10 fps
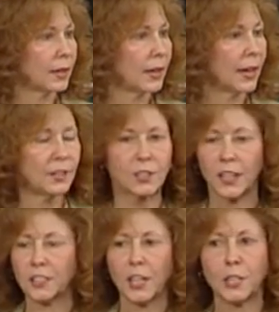
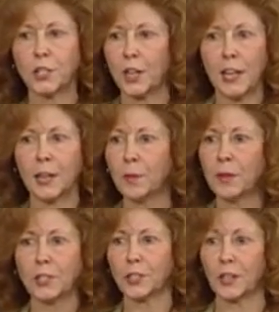excitation,
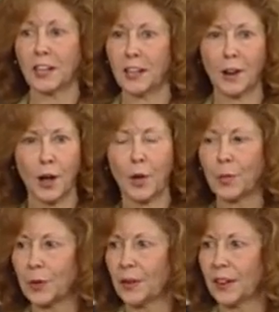inhibition in
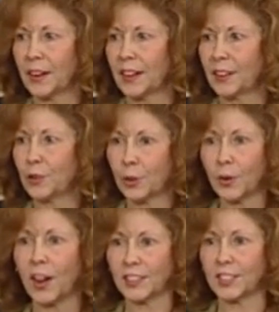other
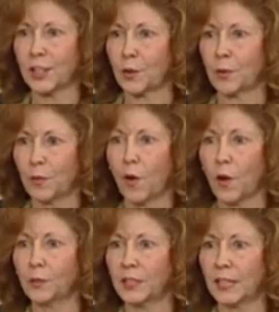neurons that are
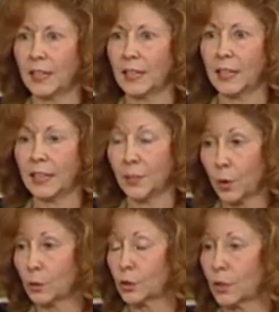involved in
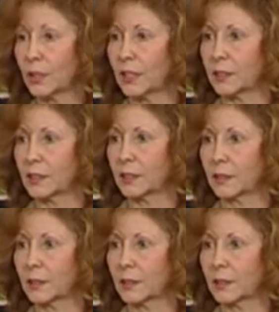those circuits.